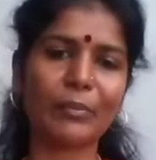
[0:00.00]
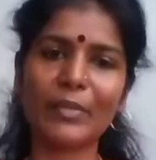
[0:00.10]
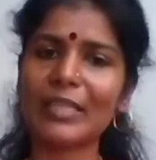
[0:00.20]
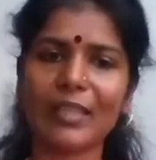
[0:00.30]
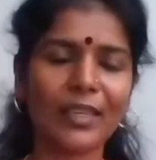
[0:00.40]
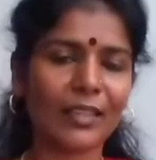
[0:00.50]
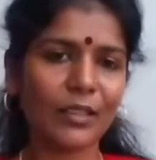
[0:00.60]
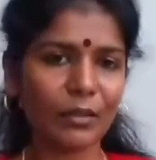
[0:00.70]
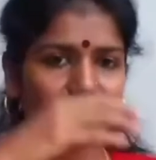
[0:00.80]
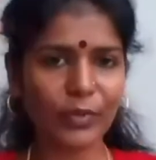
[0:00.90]
I mean,
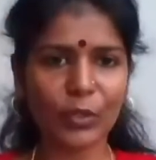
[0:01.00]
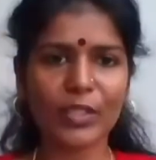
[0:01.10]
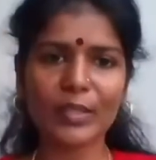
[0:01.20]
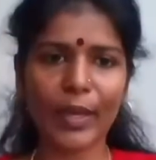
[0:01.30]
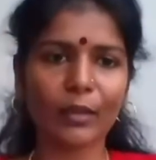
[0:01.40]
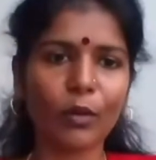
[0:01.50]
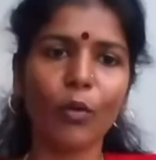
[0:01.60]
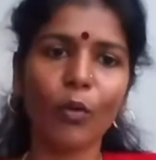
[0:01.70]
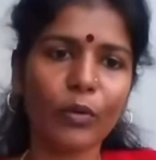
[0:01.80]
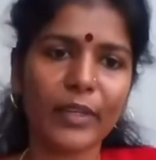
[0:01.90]
we can spend the
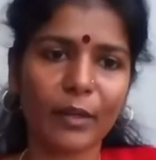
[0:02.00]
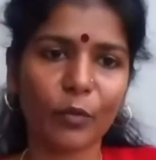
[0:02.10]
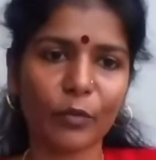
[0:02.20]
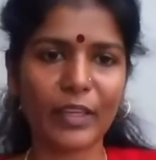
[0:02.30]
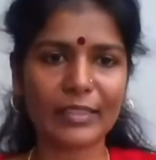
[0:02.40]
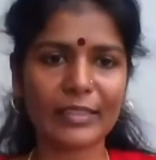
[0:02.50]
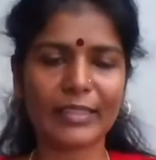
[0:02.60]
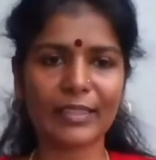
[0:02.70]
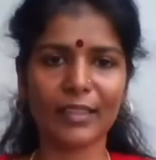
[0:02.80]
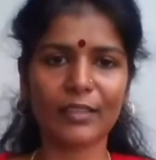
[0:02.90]
whole day,
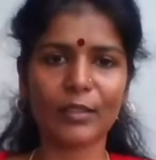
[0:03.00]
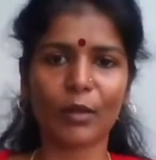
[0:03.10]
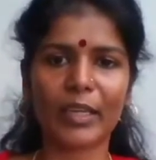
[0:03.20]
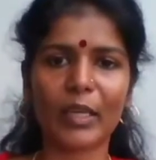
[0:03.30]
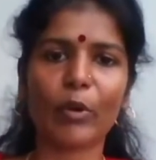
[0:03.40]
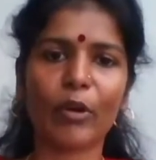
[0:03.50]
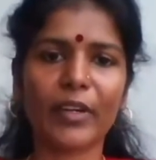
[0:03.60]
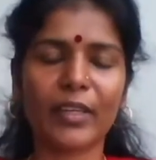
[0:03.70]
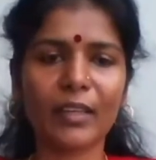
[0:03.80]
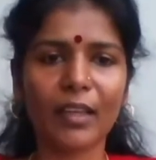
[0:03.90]
obviously, talking
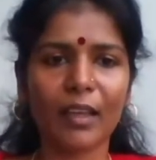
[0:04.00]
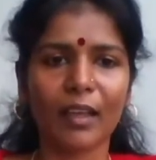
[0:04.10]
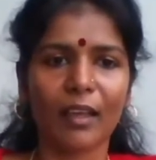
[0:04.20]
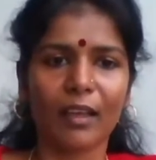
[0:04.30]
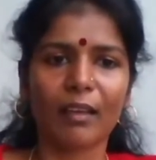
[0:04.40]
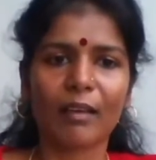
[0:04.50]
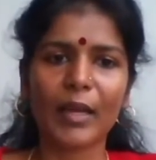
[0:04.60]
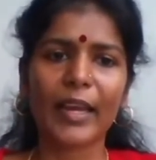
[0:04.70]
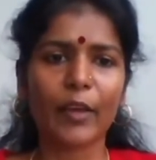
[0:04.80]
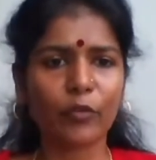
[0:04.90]
about it.
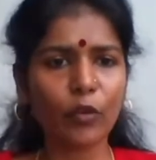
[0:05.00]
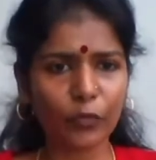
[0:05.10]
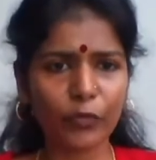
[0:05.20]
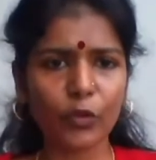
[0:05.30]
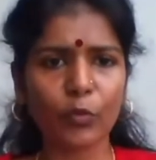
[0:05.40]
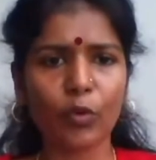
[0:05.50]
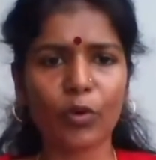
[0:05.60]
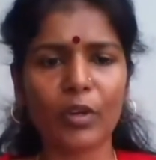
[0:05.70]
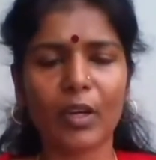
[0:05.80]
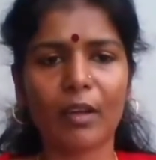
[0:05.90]
And I've got a few
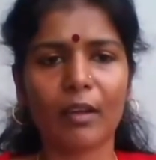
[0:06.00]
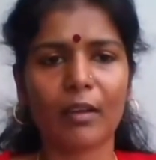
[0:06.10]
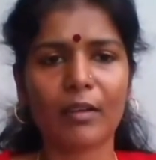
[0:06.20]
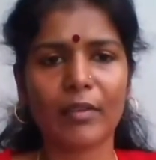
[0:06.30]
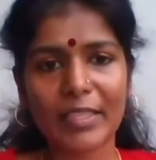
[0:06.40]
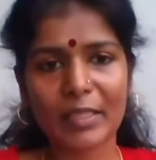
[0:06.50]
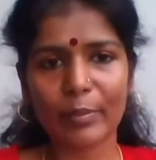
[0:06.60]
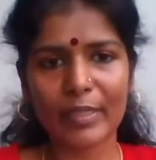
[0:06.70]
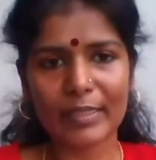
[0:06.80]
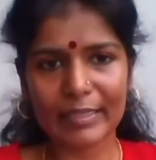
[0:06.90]
more
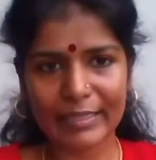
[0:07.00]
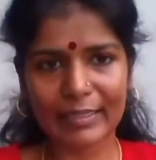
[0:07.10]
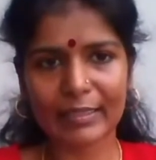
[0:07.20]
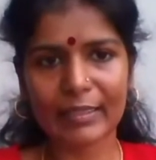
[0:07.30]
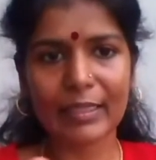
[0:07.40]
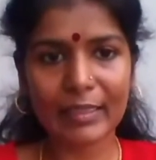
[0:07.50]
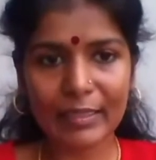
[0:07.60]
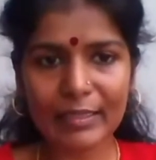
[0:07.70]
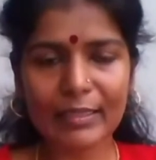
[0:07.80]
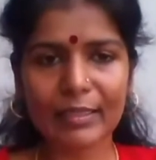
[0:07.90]
recipes listed in
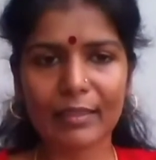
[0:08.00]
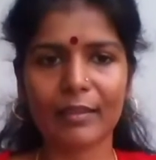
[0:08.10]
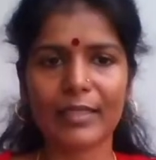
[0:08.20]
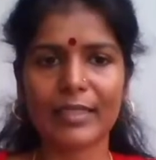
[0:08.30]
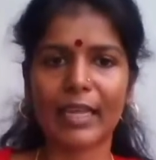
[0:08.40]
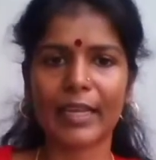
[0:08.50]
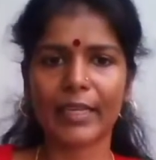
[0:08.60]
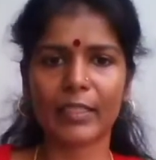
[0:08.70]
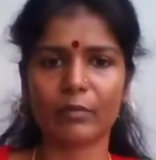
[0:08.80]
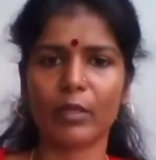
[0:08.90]
this slide
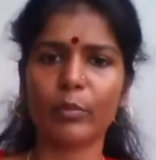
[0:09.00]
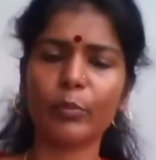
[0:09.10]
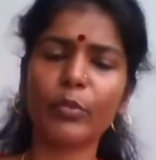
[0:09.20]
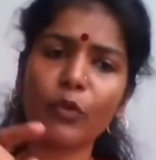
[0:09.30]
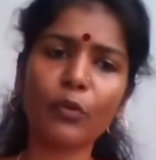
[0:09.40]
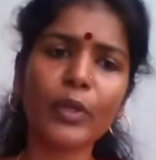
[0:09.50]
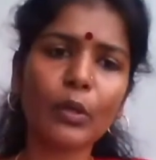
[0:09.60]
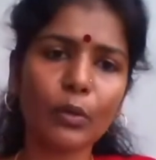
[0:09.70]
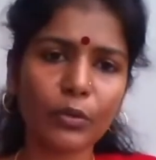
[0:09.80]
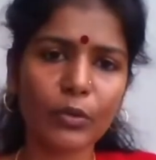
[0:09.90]
as well. But before we go
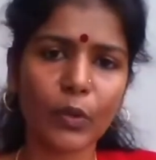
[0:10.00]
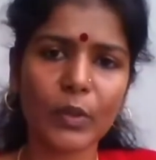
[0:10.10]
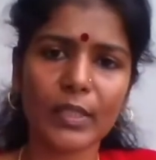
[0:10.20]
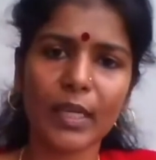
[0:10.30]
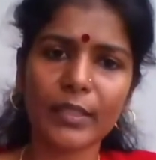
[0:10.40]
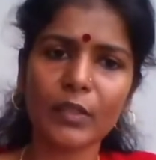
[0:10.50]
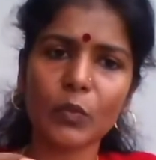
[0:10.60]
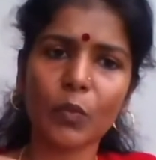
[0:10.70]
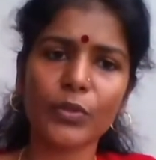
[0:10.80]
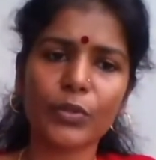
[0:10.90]
to those, I just
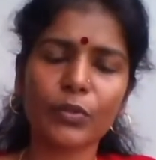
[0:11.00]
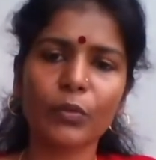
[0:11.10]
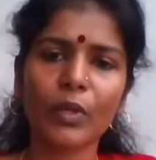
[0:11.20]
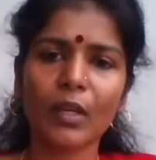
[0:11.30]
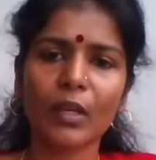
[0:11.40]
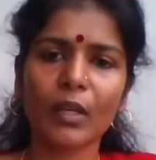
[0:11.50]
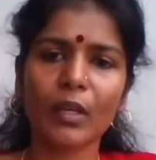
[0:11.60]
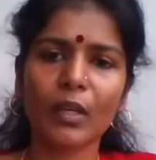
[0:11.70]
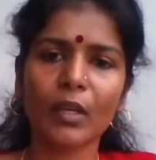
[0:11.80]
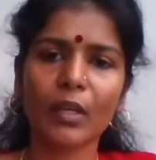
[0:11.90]
want to talk
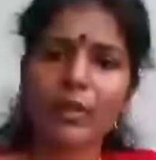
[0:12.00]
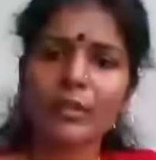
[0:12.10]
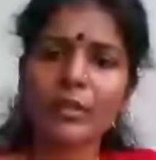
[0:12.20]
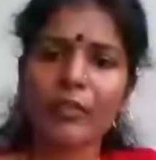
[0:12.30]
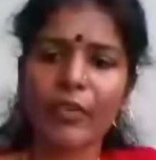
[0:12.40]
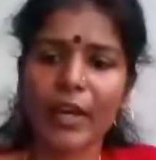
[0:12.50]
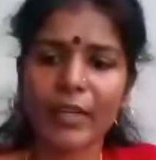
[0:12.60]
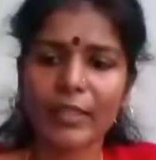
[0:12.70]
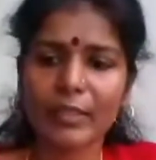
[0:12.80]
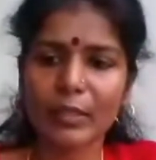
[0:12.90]
about the
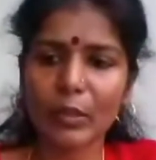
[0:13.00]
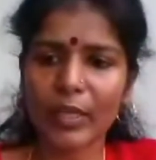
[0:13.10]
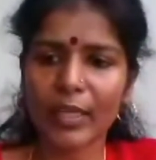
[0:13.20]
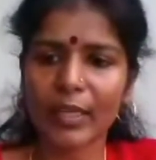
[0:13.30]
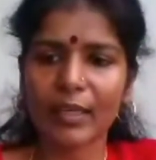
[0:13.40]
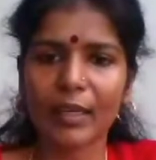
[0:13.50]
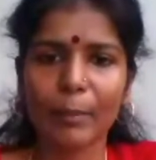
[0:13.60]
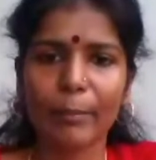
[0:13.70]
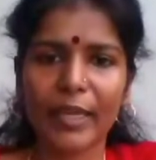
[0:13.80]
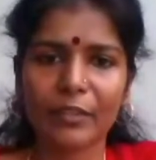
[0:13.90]
fireless cooking
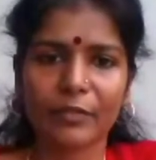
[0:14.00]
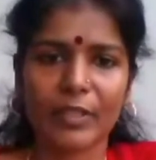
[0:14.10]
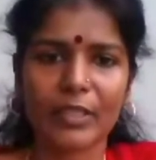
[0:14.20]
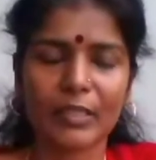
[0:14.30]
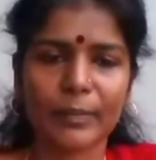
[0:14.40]
benefits.